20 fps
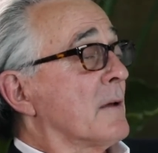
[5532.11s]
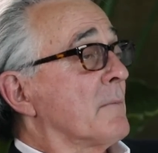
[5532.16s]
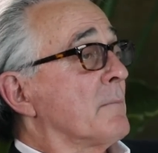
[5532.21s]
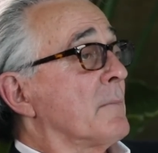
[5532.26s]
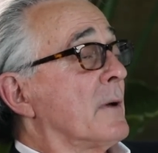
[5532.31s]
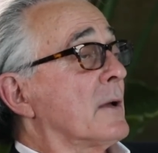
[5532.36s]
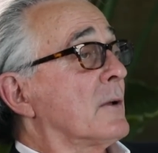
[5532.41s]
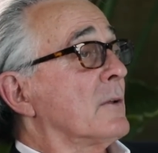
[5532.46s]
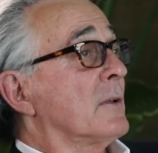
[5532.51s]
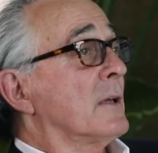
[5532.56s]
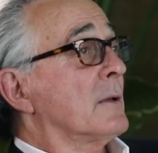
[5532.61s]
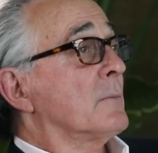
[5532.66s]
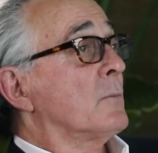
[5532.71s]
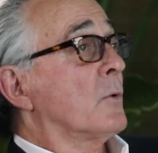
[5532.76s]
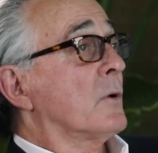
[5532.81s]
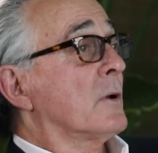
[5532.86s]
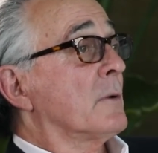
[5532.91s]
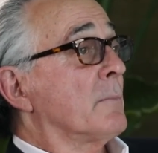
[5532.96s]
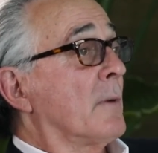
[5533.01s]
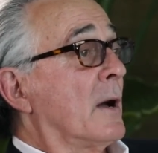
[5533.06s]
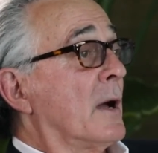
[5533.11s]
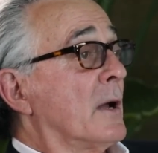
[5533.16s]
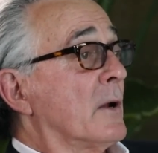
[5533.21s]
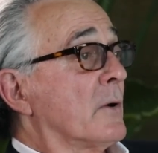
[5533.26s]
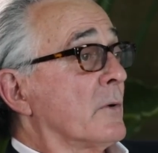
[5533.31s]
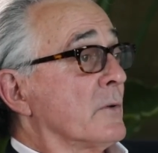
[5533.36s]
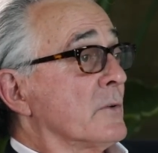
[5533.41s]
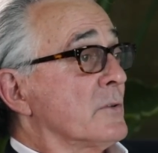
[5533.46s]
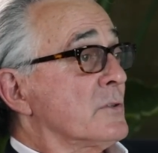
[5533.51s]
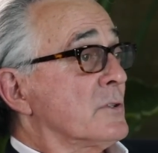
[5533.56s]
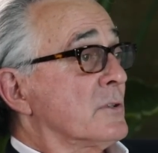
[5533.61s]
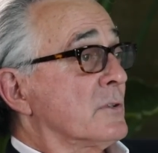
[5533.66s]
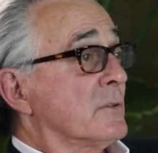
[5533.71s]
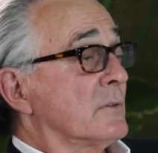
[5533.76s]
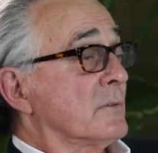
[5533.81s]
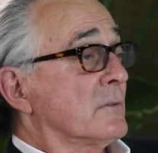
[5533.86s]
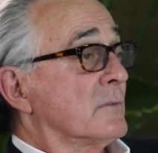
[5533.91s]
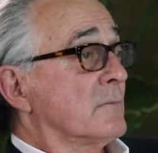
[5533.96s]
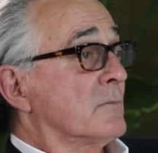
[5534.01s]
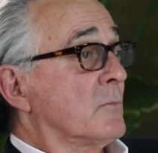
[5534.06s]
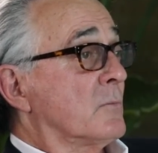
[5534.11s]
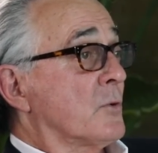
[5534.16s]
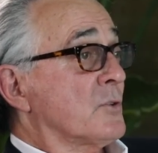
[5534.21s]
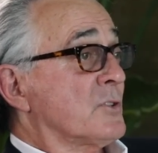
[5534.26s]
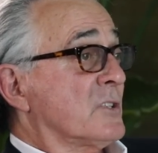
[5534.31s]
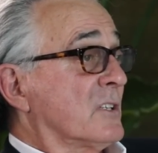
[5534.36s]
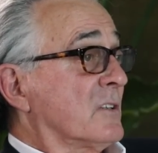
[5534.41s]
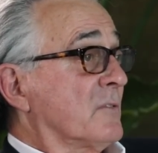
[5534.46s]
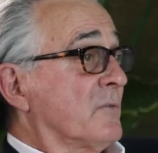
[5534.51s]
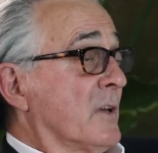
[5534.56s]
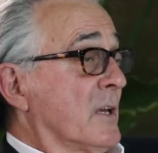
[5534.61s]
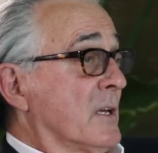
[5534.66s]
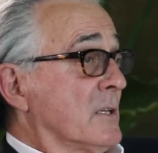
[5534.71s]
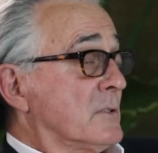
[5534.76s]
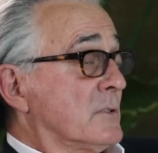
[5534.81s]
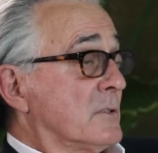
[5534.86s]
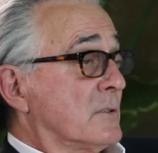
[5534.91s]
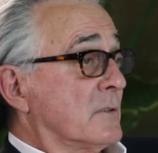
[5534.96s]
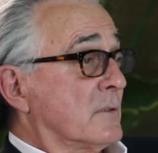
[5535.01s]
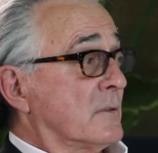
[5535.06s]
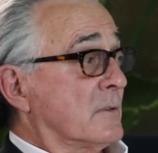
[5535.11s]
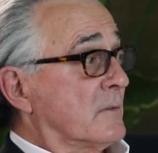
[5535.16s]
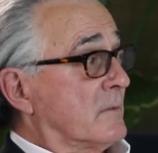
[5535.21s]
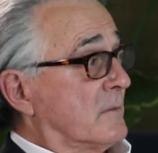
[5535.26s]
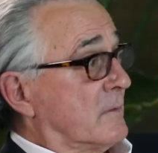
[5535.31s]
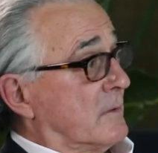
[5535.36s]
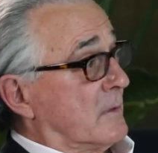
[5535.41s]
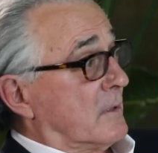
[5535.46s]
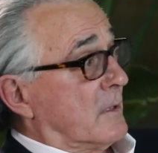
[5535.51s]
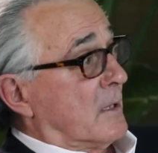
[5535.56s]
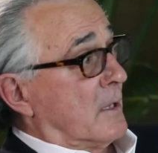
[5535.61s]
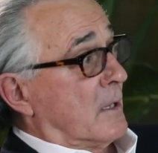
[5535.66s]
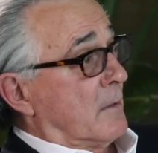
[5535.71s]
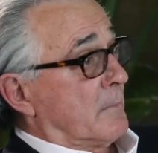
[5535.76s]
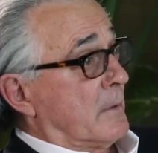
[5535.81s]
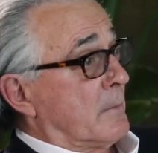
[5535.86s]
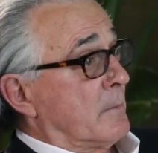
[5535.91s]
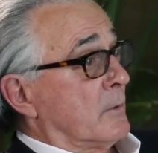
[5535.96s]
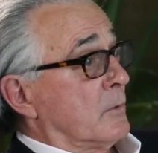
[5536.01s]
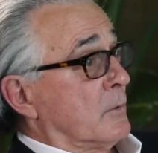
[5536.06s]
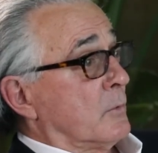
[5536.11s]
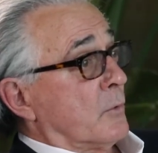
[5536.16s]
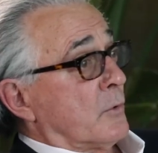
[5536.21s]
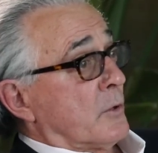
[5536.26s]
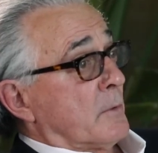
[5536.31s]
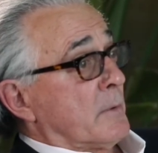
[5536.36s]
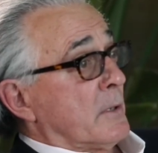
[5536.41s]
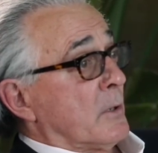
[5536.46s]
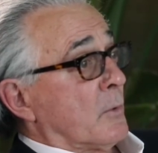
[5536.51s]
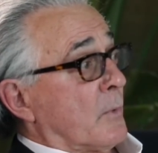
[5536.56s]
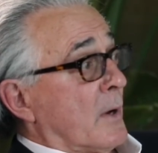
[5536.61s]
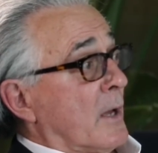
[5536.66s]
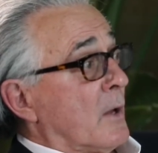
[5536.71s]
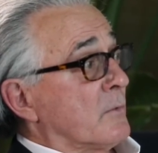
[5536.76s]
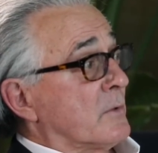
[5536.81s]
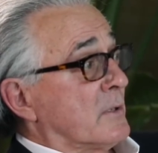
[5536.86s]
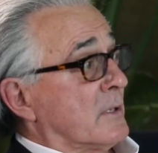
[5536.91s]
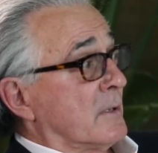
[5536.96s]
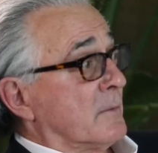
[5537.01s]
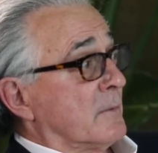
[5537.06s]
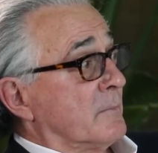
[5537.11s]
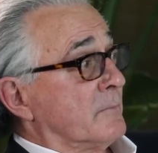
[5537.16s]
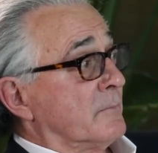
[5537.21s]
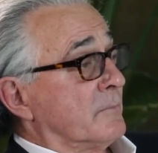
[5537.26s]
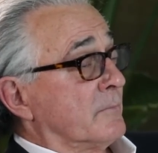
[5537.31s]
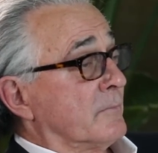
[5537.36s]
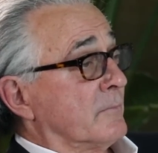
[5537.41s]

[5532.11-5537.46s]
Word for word: Michael had more admirers, more sycophants people who wanted to be around him.